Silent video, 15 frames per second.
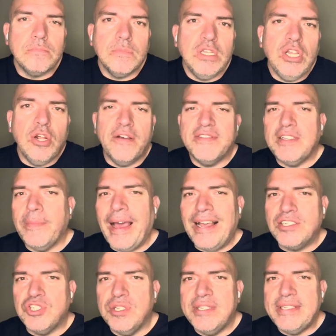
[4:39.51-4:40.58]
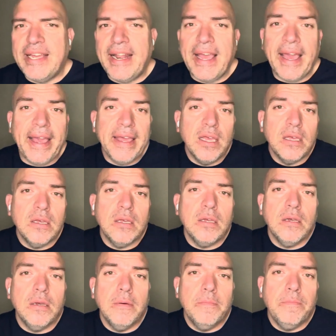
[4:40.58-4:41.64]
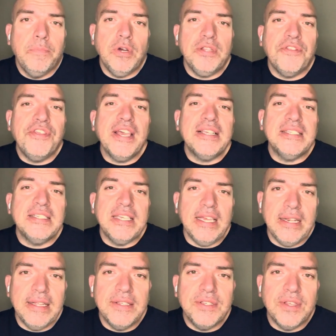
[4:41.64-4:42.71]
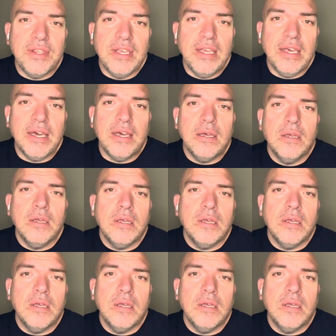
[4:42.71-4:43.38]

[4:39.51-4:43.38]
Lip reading: If Sebastian said, hey, I put Thick Skin into the,